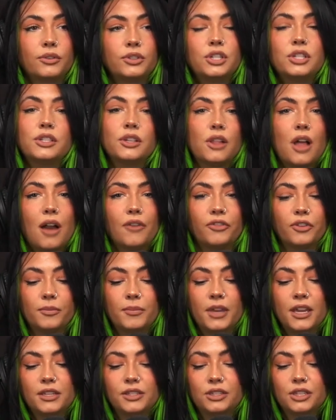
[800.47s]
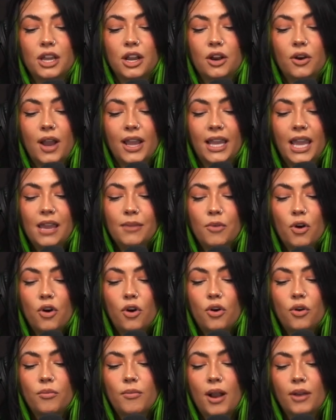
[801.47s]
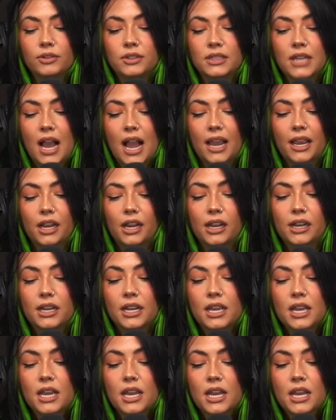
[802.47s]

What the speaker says: It was just a lot for me. So I came home. I was tired.